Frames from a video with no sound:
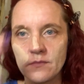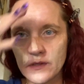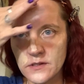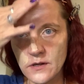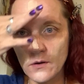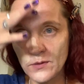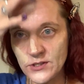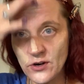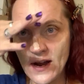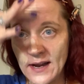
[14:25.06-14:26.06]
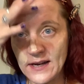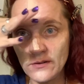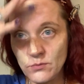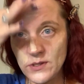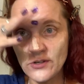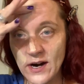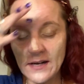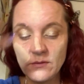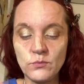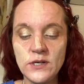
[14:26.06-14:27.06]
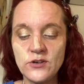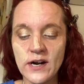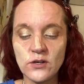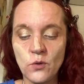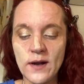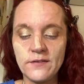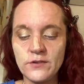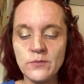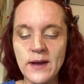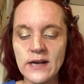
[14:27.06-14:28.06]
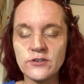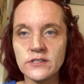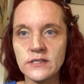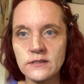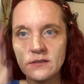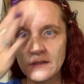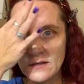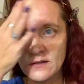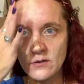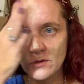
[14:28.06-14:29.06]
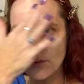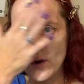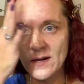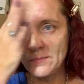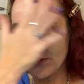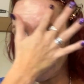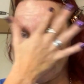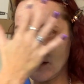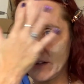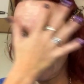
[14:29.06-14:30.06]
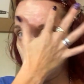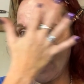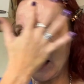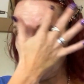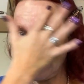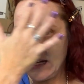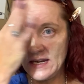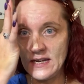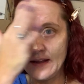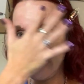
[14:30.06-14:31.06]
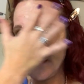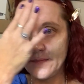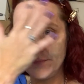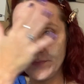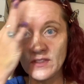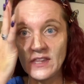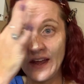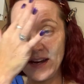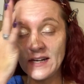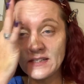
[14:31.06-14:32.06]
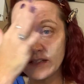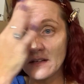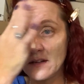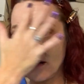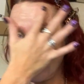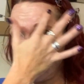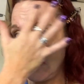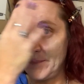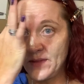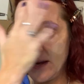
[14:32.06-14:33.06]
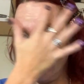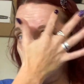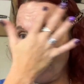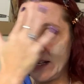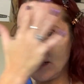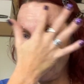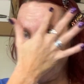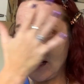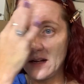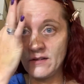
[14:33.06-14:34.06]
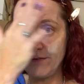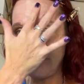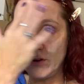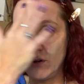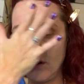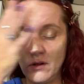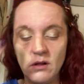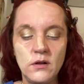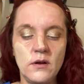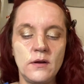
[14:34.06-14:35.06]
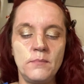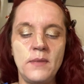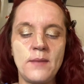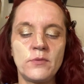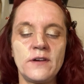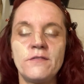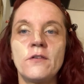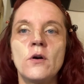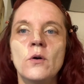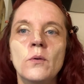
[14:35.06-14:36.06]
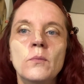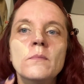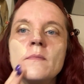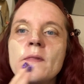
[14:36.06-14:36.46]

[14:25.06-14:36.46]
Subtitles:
So we tried quite a few mattresses. There was one in particular that he liked, his being a full memory foam,